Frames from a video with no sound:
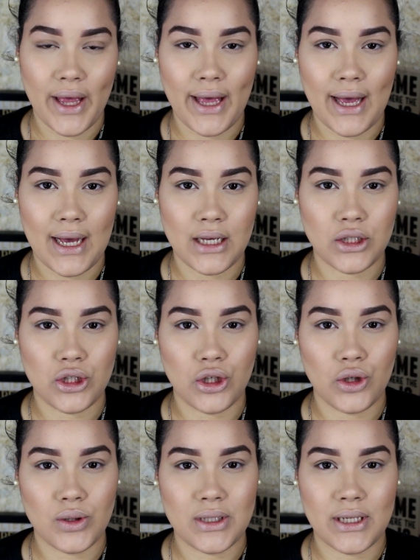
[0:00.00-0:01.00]
Okay, guys,
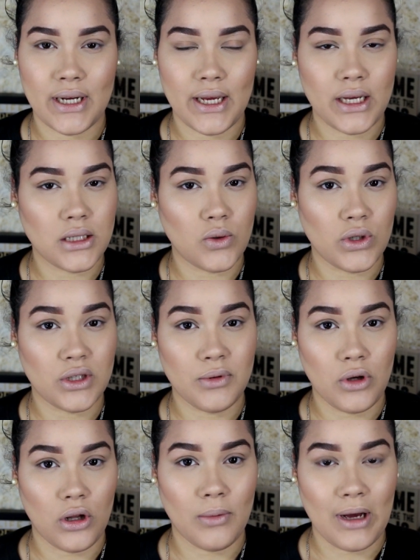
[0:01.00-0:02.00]
so today is going to
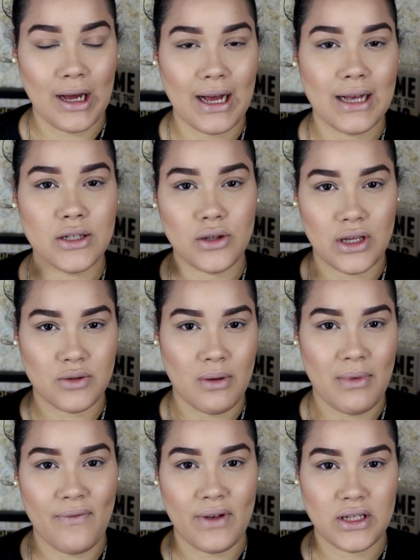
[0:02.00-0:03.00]
be all about eyes. So that's
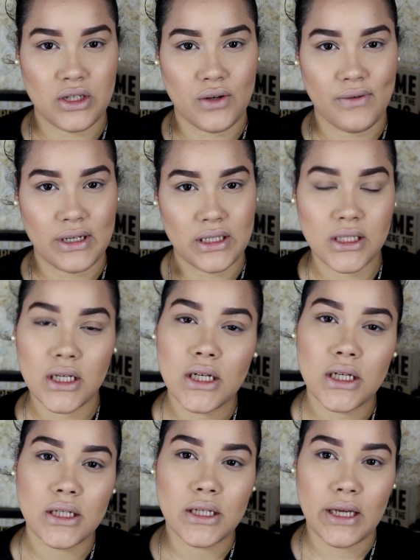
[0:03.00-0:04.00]
why my face is already
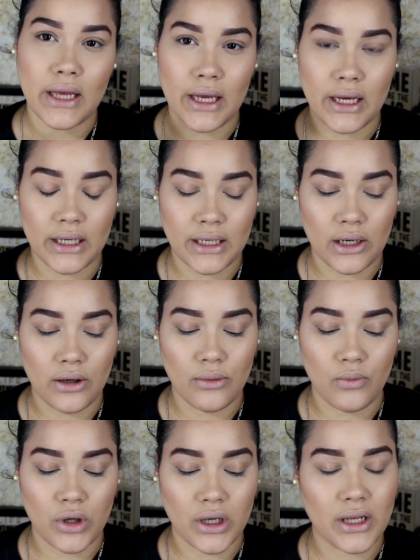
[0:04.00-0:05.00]
done. And
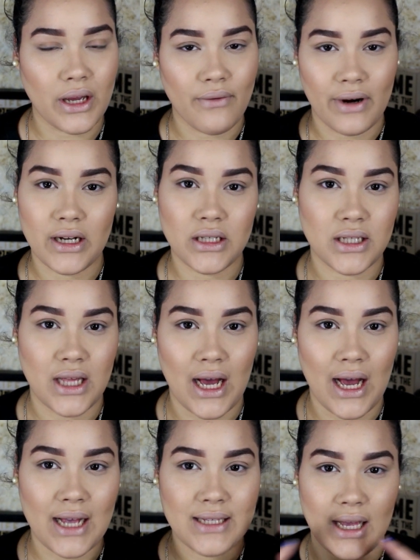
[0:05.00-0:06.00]
we're going to get right into
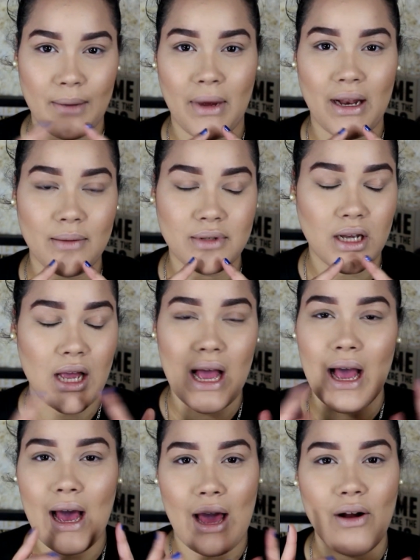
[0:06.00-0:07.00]
the eyes and my lips. I
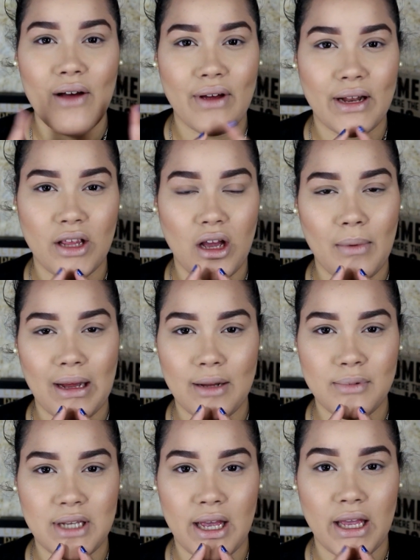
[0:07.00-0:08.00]
don't have anything on my
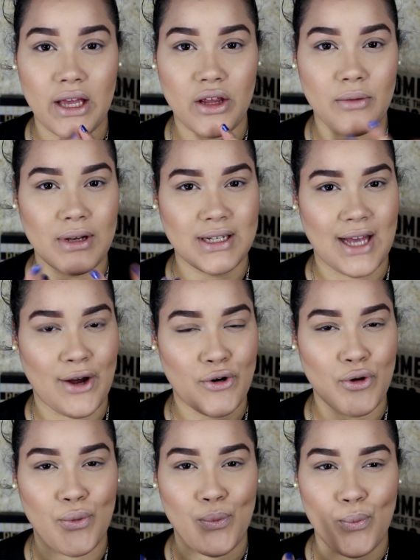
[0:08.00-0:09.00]
lips yet either because I
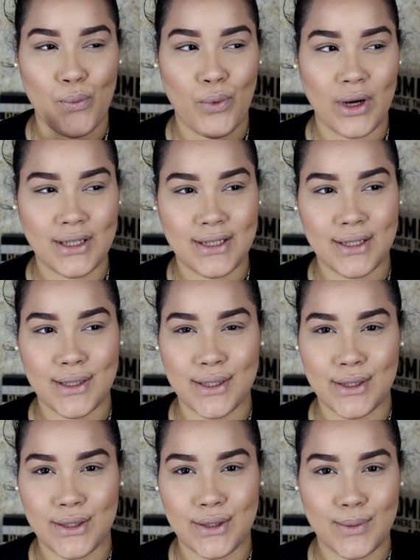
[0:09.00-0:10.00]
don't know what
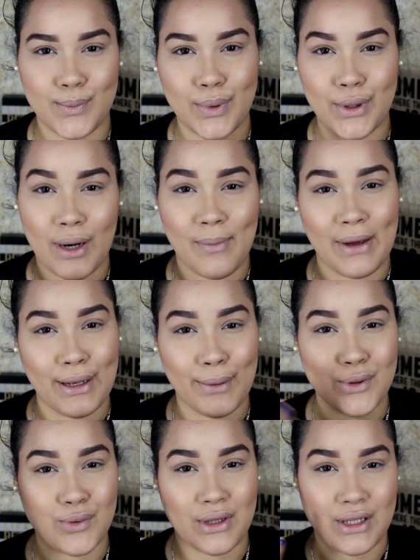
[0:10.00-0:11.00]
to put on my
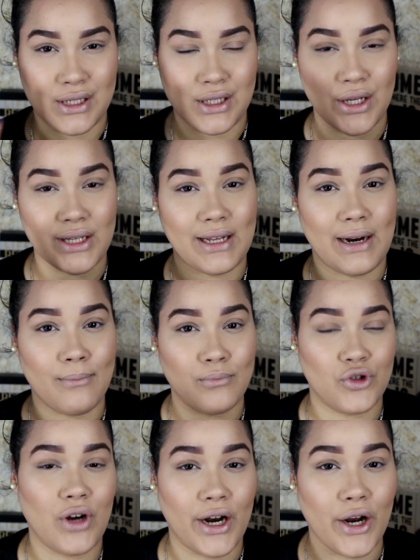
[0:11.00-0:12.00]
lips with this look that
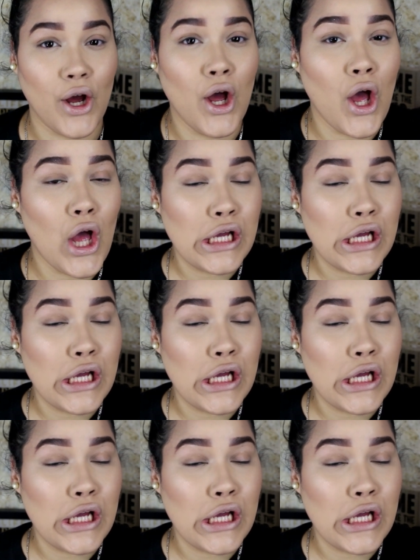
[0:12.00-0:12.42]
I'm trying to